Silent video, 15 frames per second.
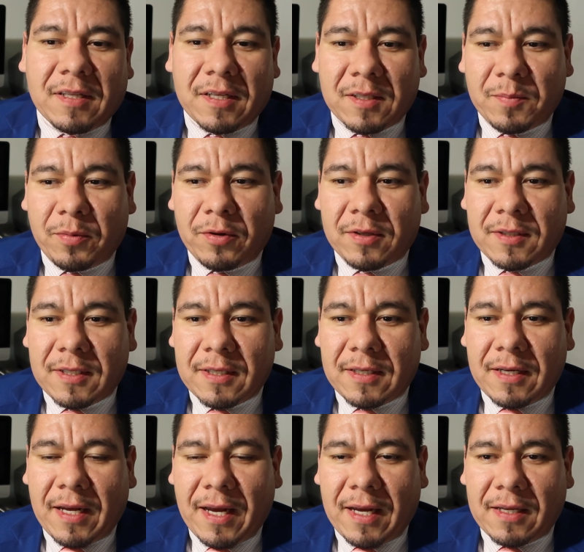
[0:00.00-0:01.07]
This
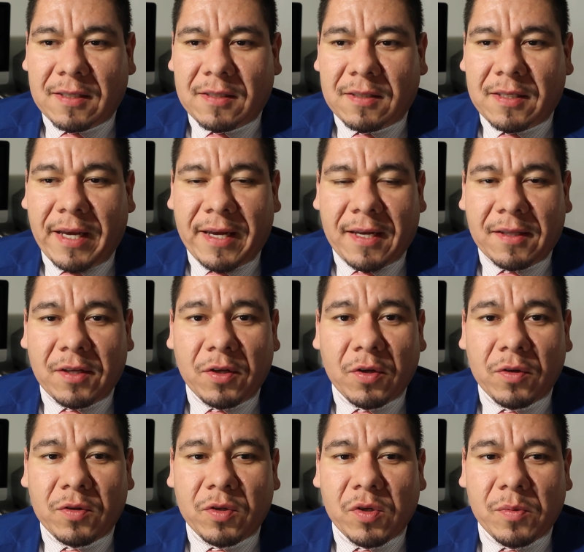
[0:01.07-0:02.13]
person has taken the
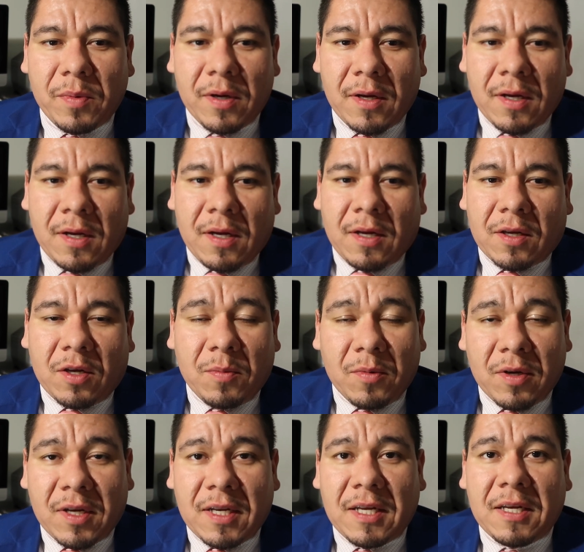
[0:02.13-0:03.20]
YouTube
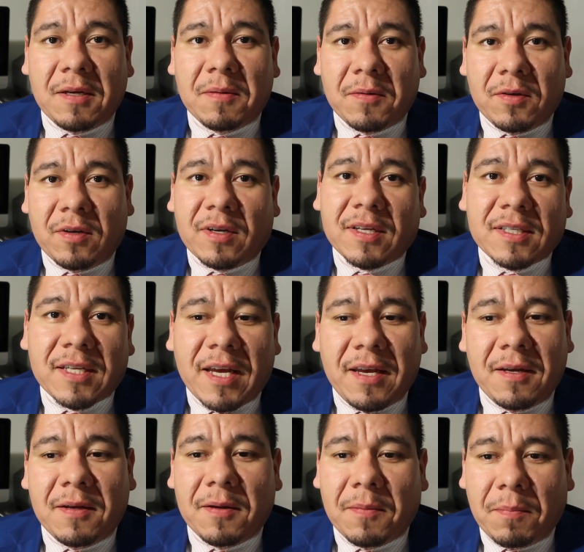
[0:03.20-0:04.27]
community, you could
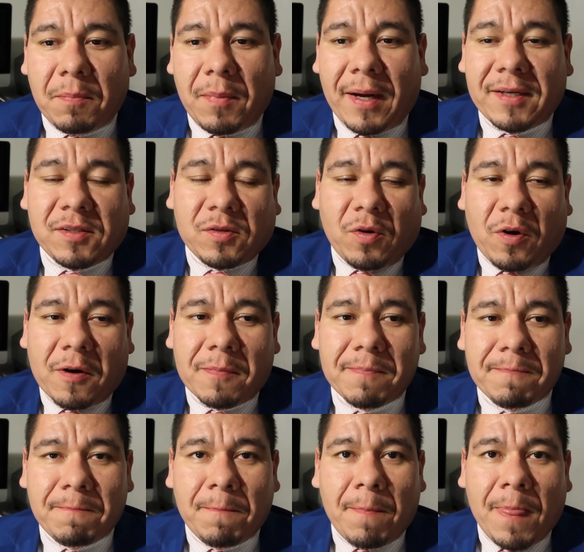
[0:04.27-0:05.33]
say, by storm.